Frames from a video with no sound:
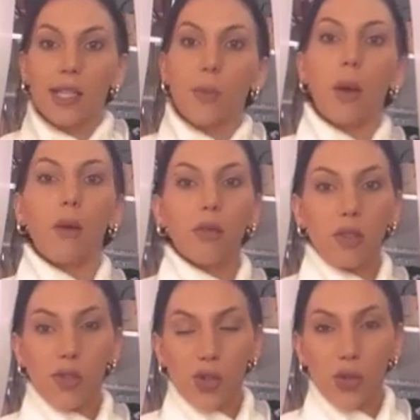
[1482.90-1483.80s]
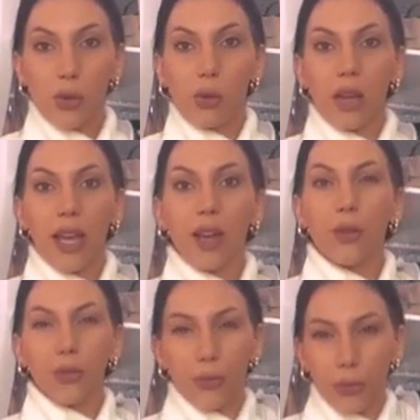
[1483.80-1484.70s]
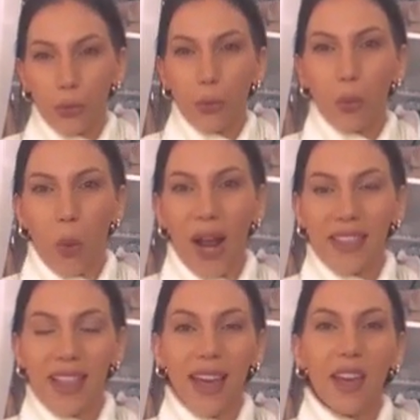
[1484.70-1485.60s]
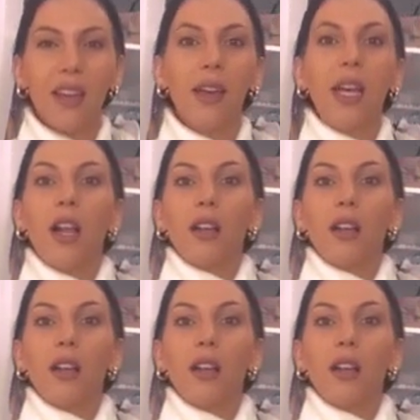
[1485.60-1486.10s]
as opposed to like a true wide leg.